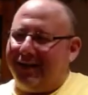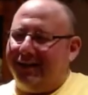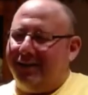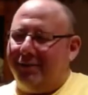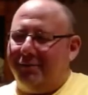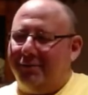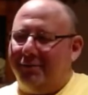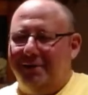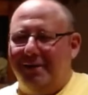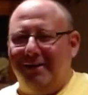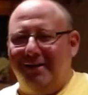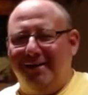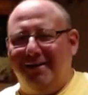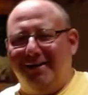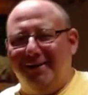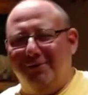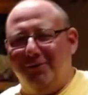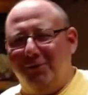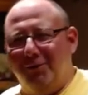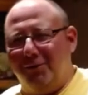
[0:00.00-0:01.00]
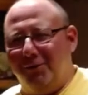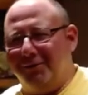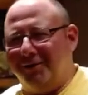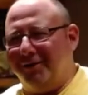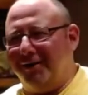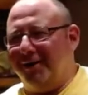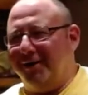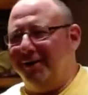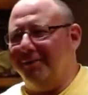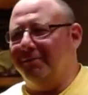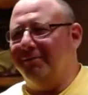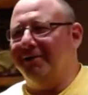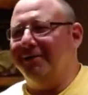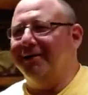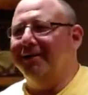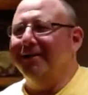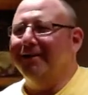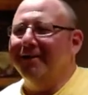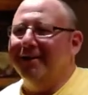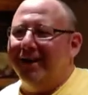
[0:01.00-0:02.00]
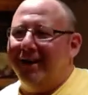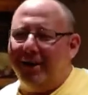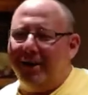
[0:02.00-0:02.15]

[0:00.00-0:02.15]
and comedian of all time. And